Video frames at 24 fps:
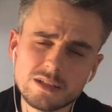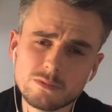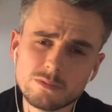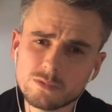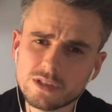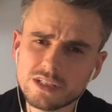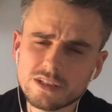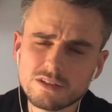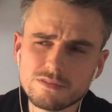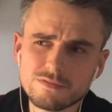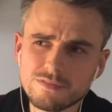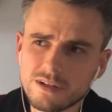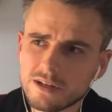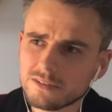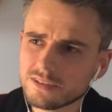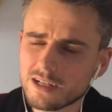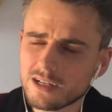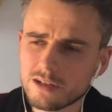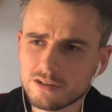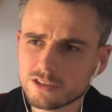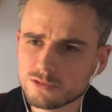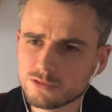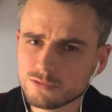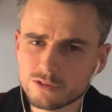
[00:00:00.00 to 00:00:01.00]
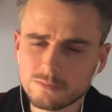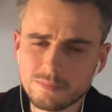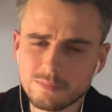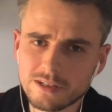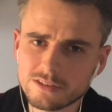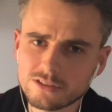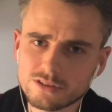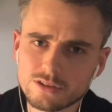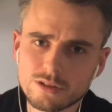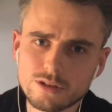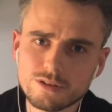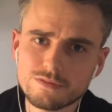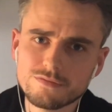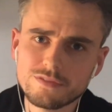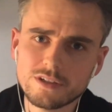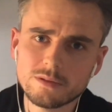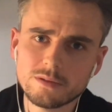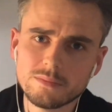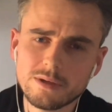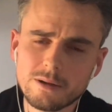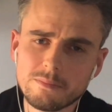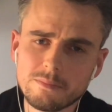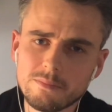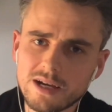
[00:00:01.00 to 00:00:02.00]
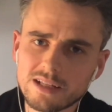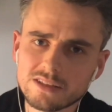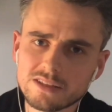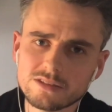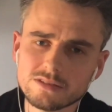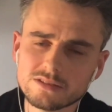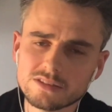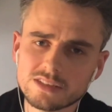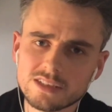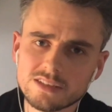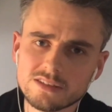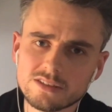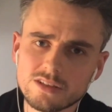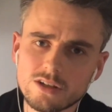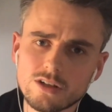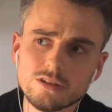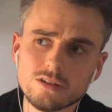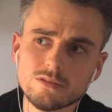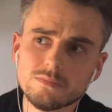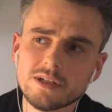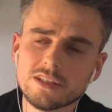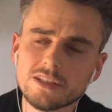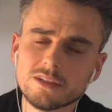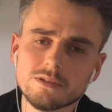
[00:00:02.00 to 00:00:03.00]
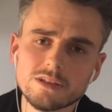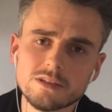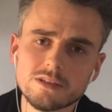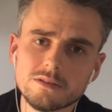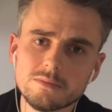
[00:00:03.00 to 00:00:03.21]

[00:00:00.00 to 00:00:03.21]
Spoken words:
And we found out as we were about to go film our battle scenes that, oh, by the way,